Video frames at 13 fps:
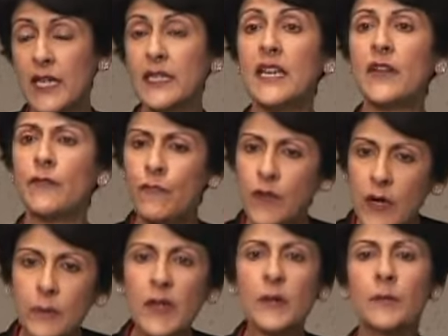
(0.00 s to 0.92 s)
They
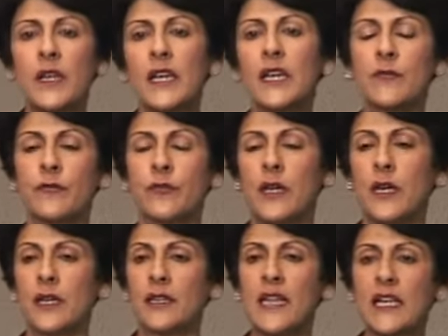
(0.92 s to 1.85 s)
firmly believe
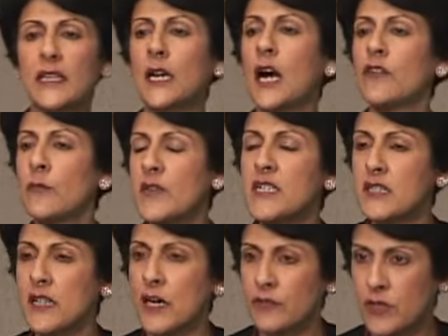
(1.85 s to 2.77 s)
that the government
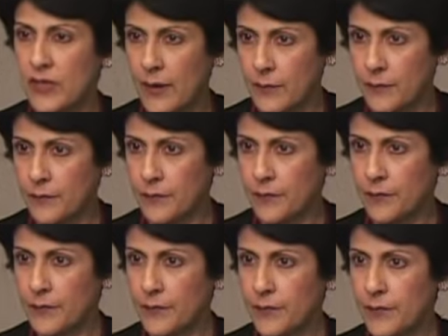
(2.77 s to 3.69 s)
is after them.
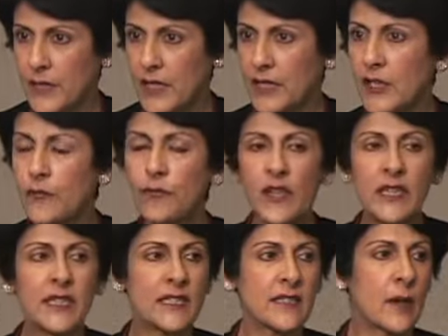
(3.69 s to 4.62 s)
They
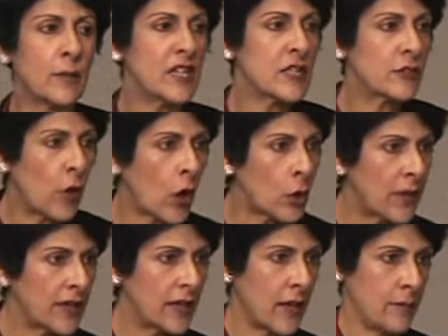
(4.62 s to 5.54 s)
feel that somebody's
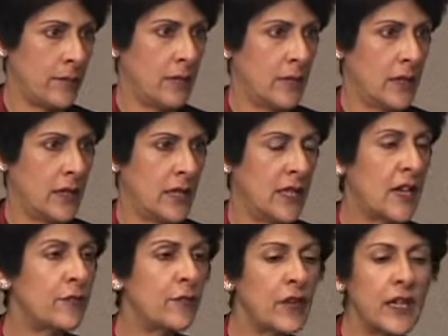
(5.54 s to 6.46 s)
following them. They
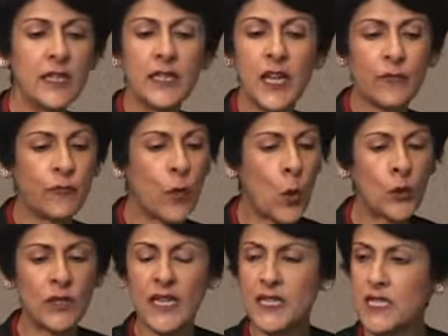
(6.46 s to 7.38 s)
feel their
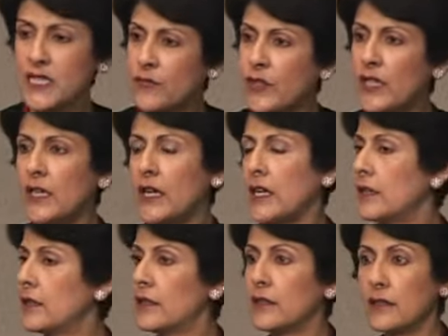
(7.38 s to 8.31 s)
phone, their TV,
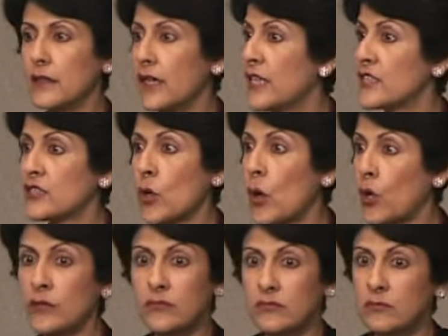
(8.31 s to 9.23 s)
it's
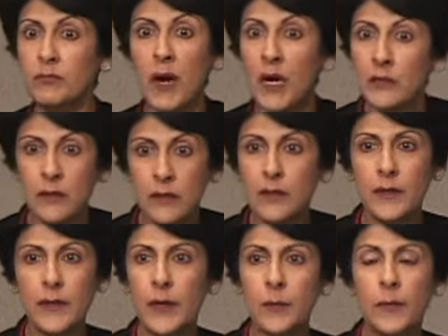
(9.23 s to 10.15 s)
all bugged.
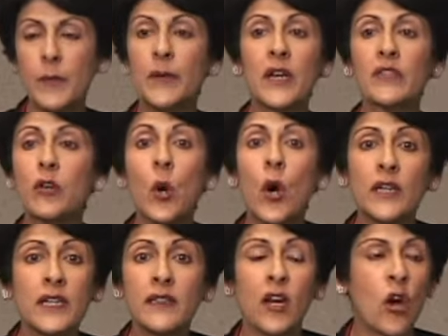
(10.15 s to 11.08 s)
People are
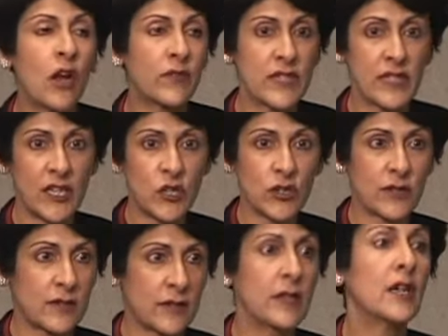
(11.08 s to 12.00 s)
recording their
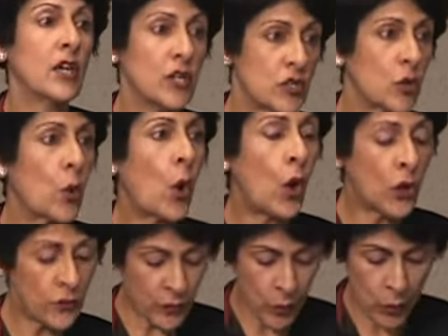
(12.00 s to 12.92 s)
conversations. So all
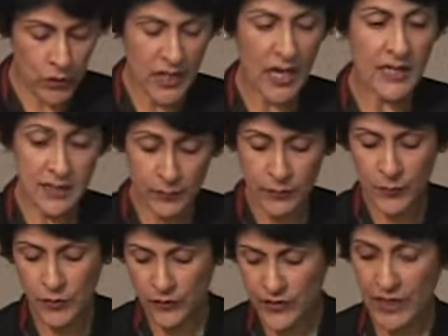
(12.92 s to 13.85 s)
of those are
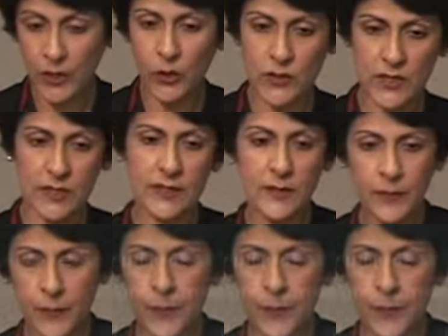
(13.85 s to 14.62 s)
symptoms of psychosis.